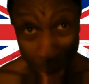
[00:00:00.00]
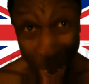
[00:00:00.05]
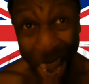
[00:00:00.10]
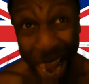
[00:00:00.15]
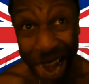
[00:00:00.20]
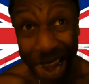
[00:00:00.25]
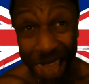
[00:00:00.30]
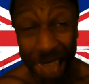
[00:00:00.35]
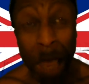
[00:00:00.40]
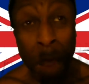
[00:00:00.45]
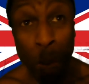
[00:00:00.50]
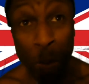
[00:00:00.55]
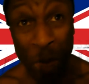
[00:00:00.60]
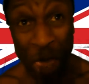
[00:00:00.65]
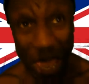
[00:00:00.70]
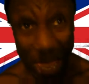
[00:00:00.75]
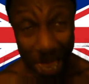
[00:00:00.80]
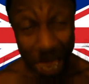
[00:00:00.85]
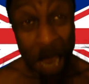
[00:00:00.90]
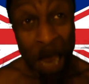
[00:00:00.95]
really
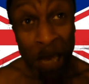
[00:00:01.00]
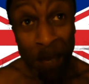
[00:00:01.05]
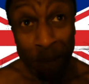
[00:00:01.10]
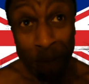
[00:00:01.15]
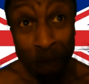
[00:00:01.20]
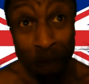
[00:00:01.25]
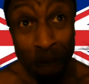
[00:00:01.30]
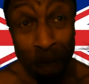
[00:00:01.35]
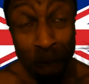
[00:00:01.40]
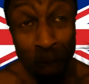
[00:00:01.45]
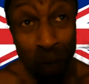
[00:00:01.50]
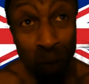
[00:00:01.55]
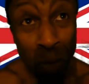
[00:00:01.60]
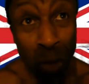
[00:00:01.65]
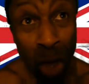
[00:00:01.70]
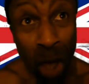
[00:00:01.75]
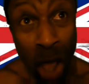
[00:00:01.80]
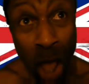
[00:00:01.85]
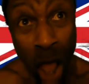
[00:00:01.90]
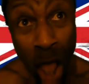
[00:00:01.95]
be
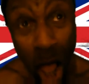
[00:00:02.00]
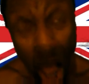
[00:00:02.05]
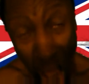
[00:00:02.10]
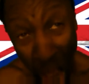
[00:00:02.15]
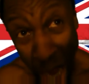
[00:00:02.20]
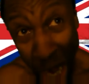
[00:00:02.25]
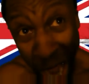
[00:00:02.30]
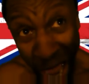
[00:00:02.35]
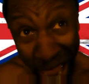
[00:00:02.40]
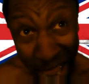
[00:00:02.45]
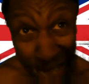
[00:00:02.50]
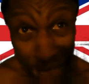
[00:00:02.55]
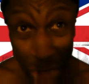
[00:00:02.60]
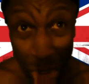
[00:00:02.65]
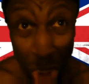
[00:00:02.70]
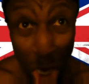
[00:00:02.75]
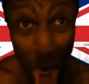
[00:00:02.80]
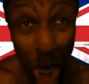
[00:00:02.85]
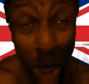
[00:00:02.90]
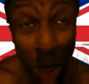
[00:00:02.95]
an
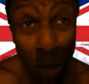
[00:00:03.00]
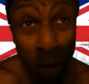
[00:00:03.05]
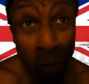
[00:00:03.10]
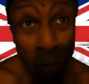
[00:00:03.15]
actor